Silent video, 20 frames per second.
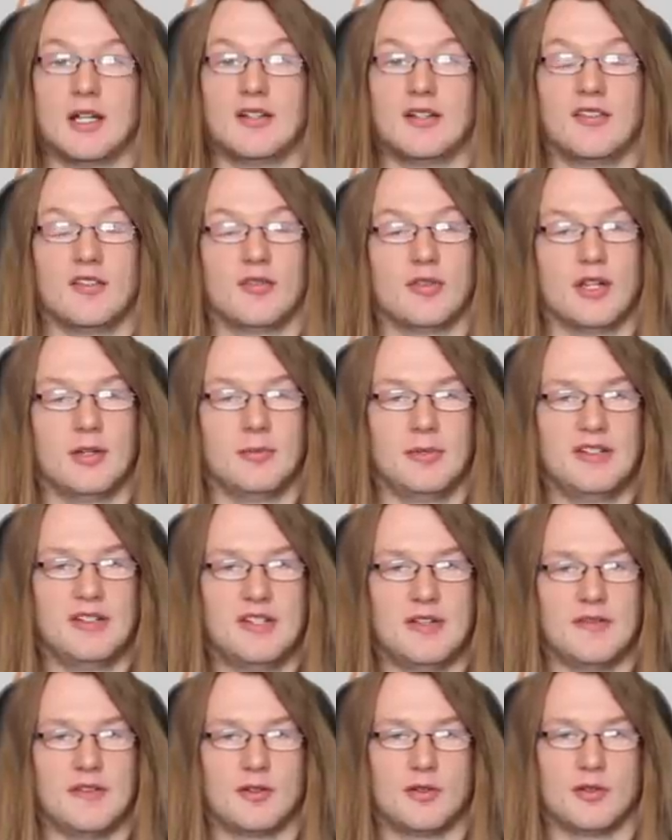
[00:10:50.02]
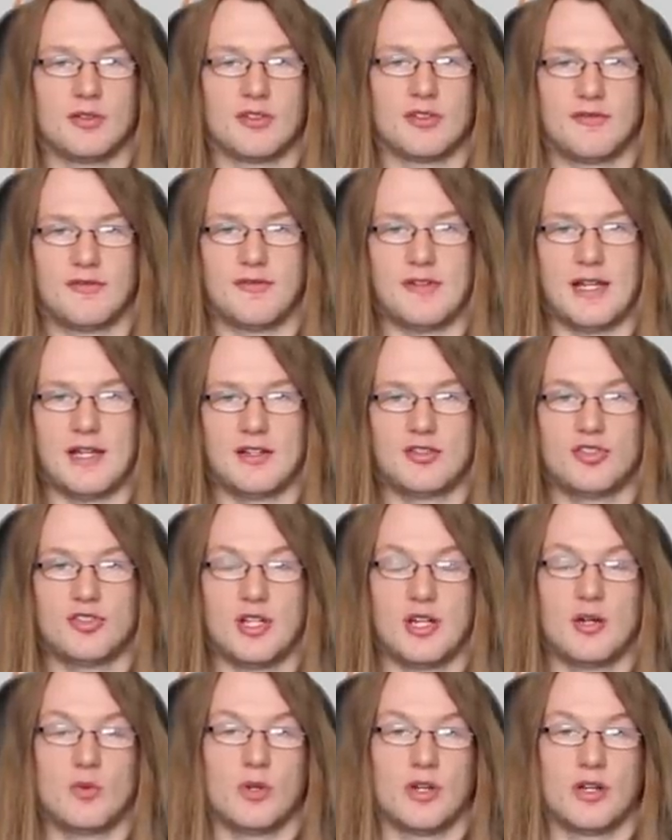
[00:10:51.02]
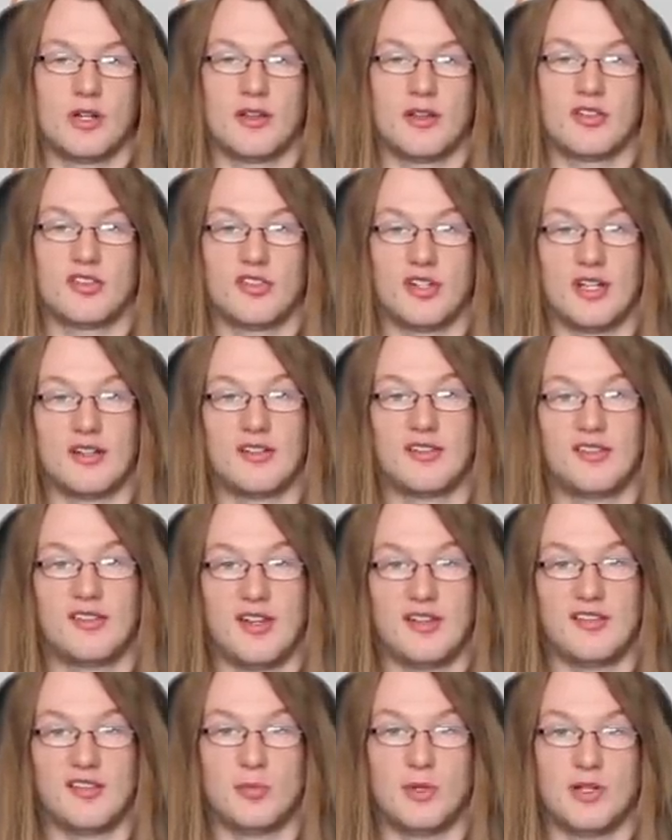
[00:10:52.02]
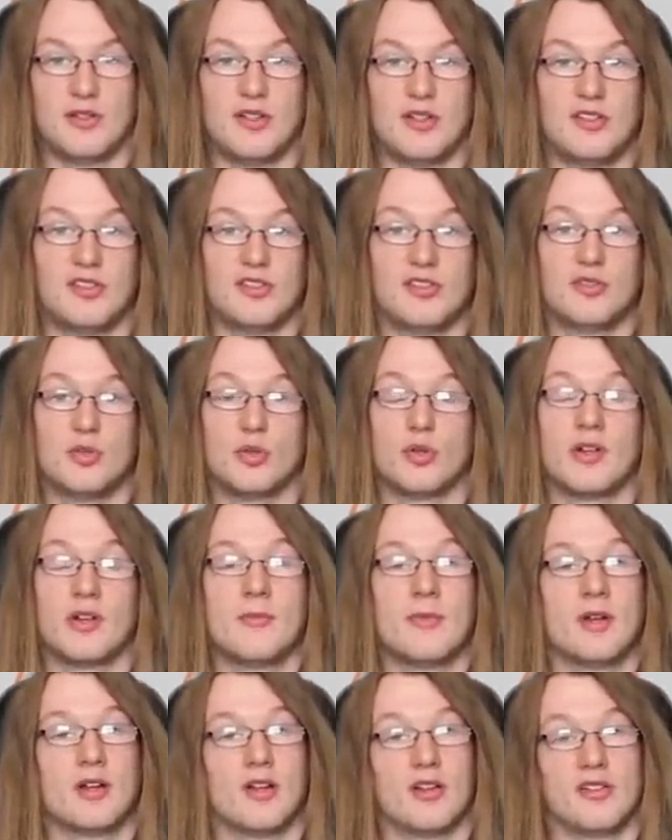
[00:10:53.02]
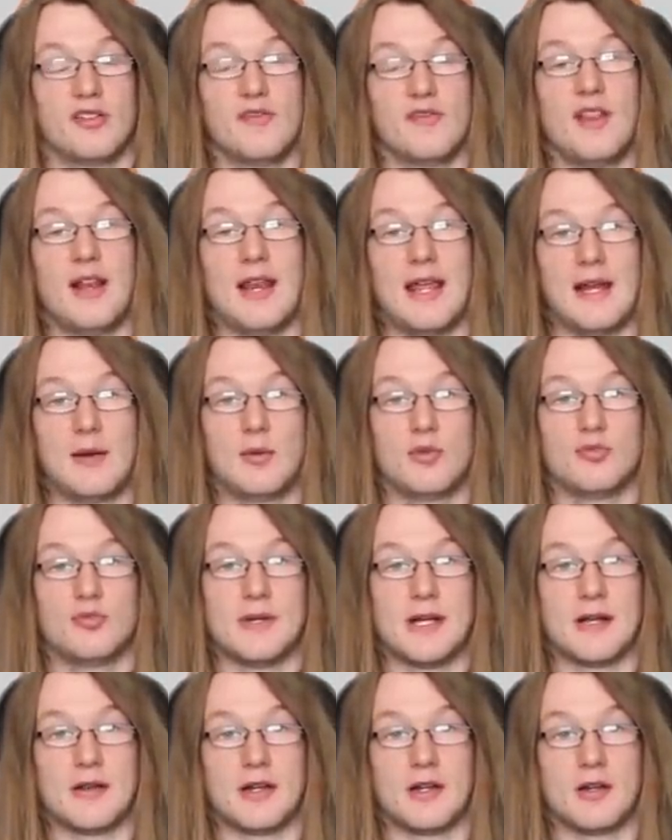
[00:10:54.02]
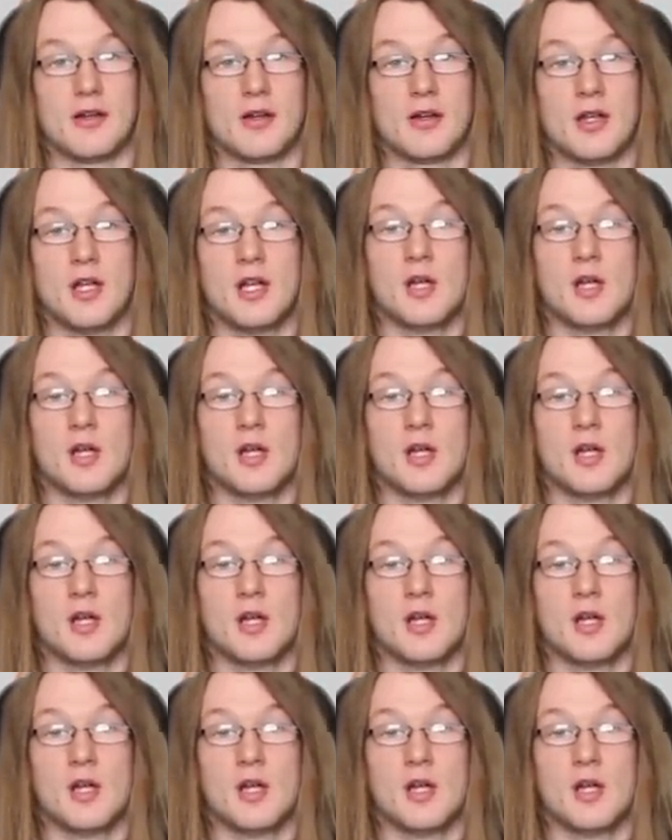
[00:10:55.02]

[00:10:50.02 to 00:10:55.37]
It's incredibly difficult to fact check what either side says about this story because of the language barrier.